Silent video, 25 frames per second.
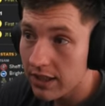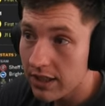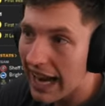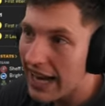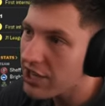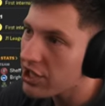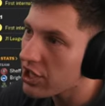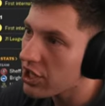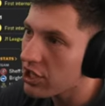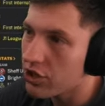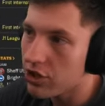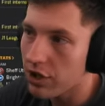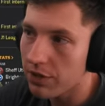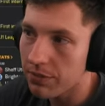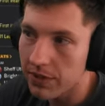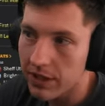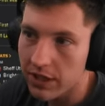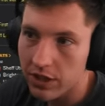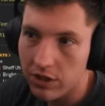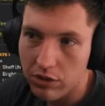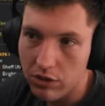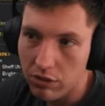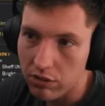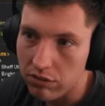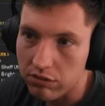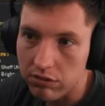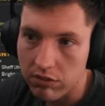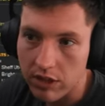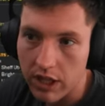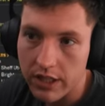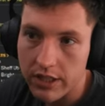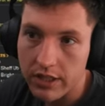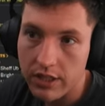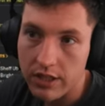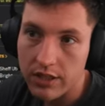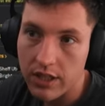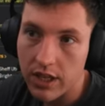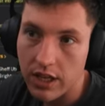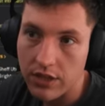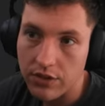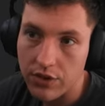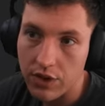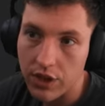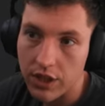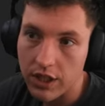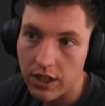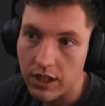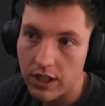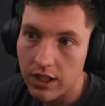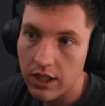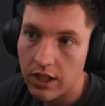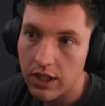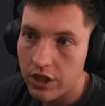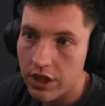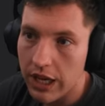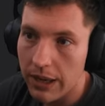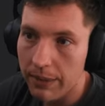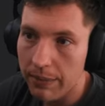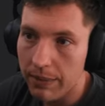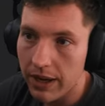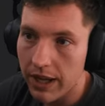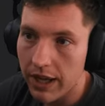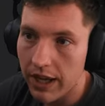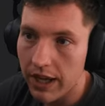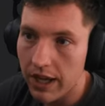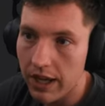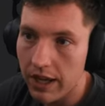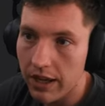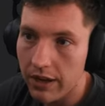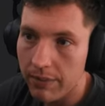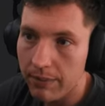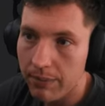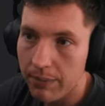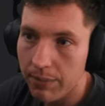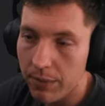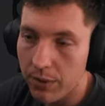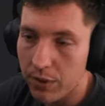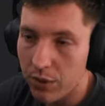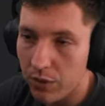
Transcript: 18 dribbling. Oh, that's disgusting. Szoboszlai.